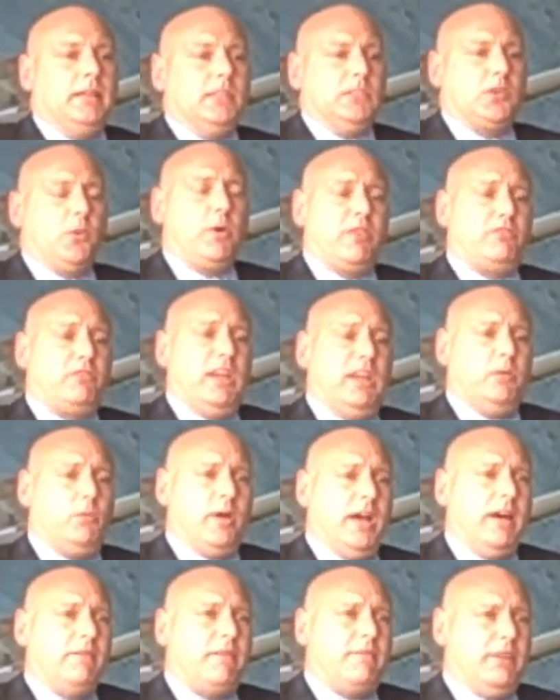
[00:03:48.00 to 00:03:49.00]
So we think
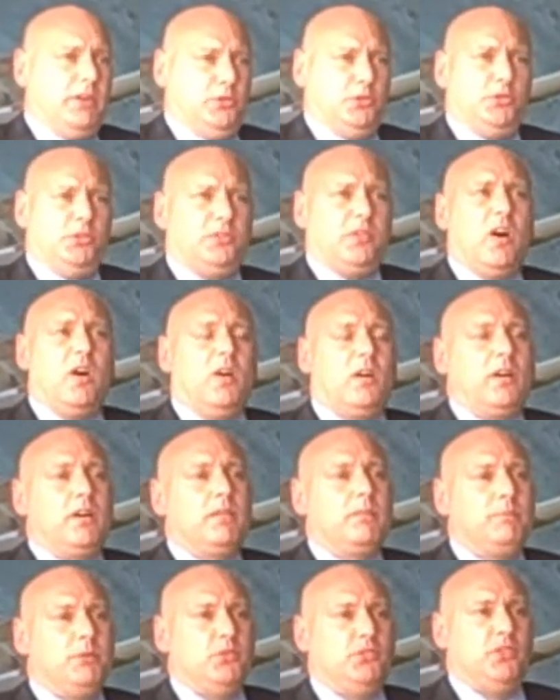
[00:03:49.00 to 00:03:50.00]
we have a very strong
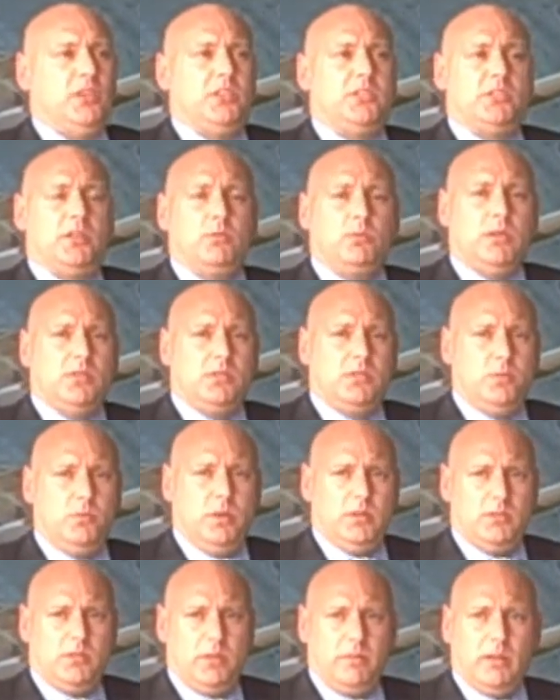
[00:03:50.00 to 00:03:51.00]
position
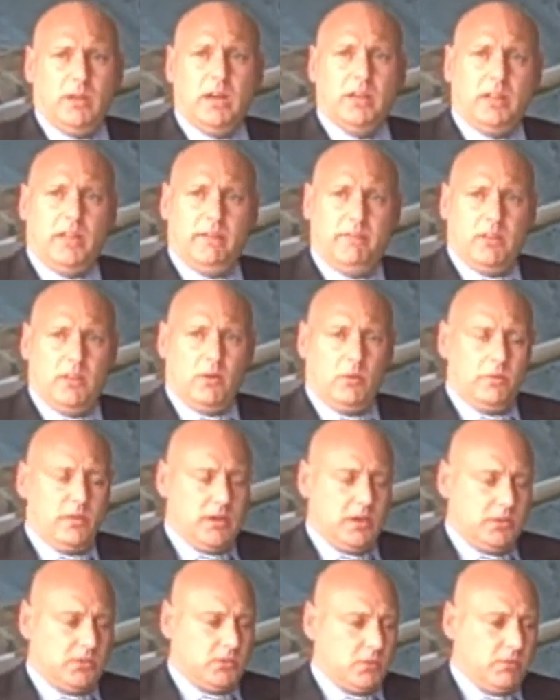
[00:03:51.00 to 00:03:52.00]
with CV90, even though
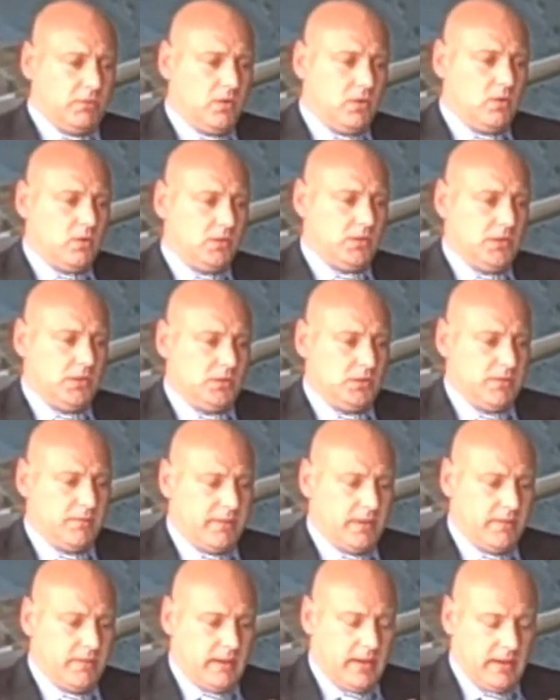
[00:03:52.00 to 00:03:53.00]
there's a
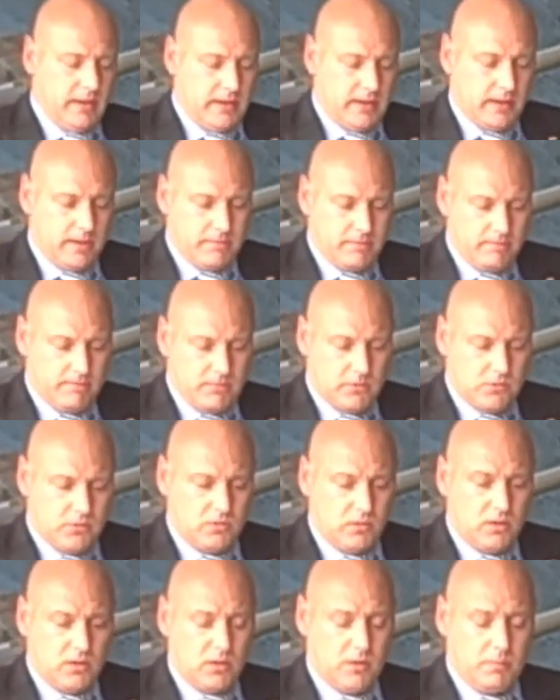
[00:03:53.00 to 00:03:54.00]
very
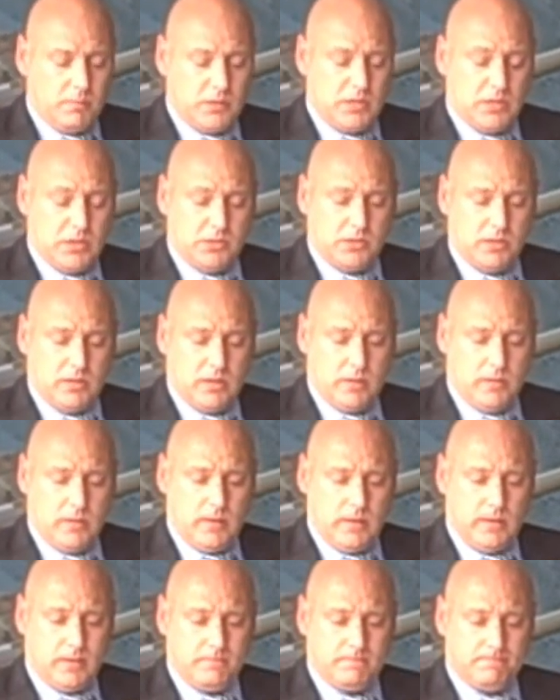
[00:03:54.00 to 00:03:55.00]
strong competition
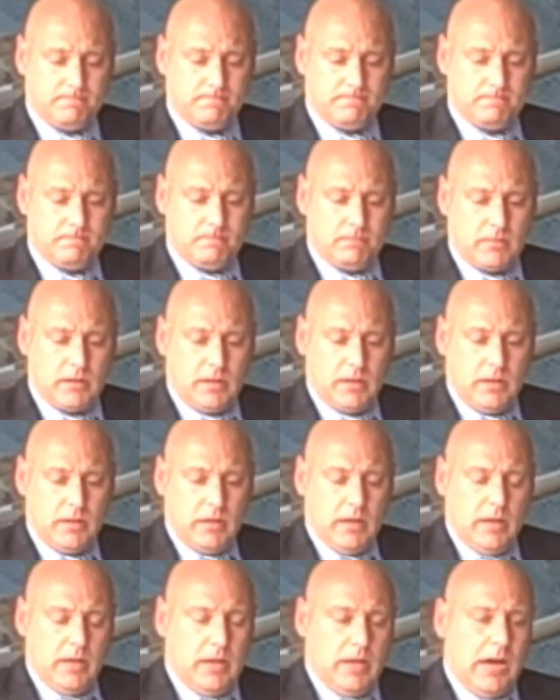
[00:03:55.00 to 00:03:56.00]
out there.
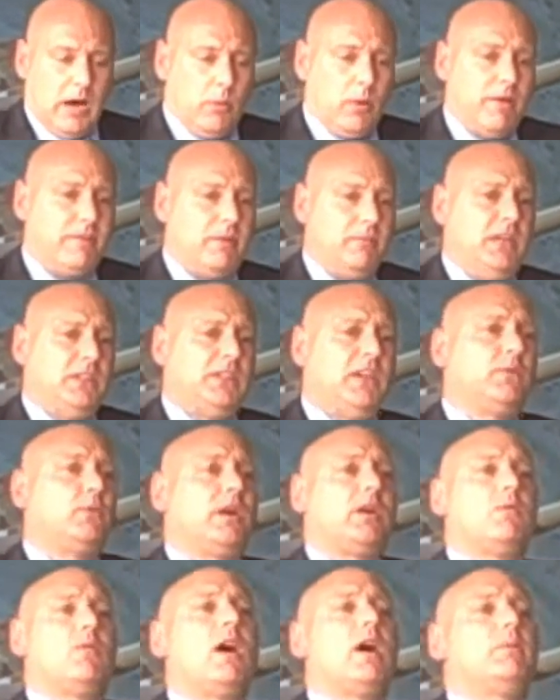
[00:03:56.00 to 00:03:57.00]
However, meeting
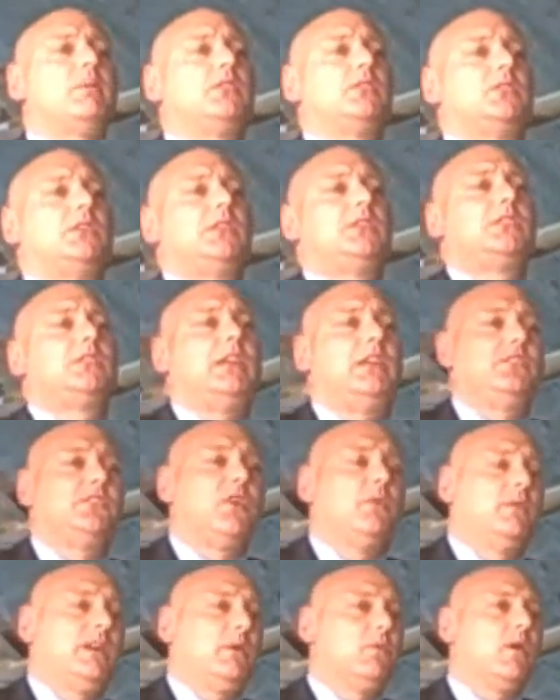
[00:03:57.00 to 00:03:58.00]
requirements is
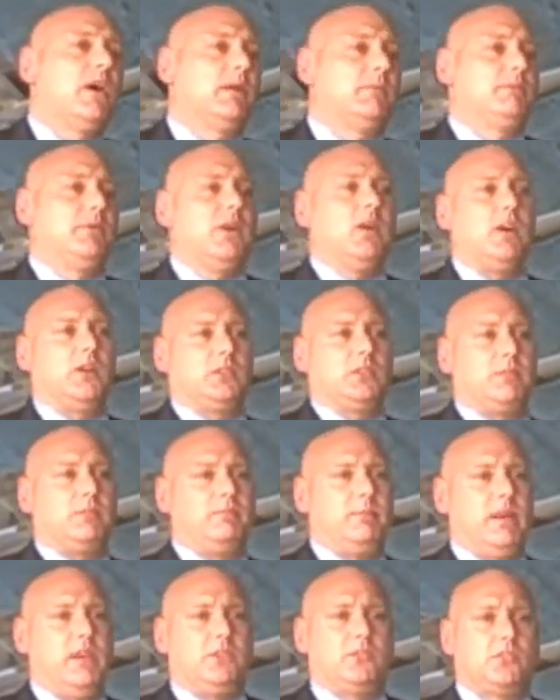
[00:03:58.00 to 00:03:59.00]
only one part
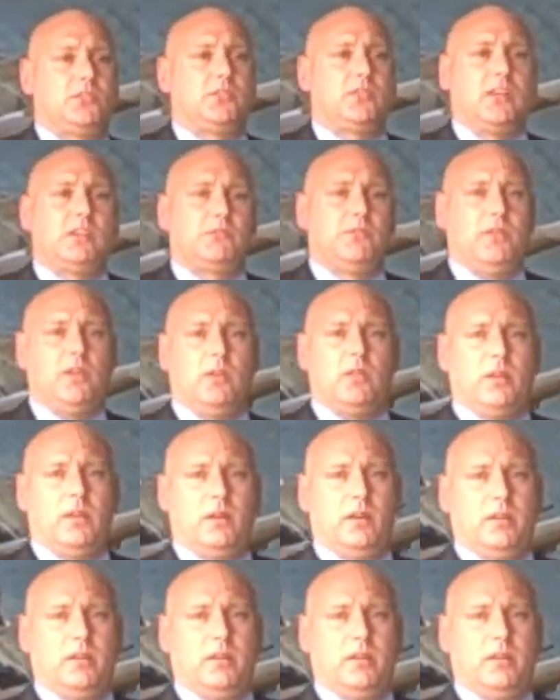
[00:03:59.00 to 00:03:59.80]
of being successful on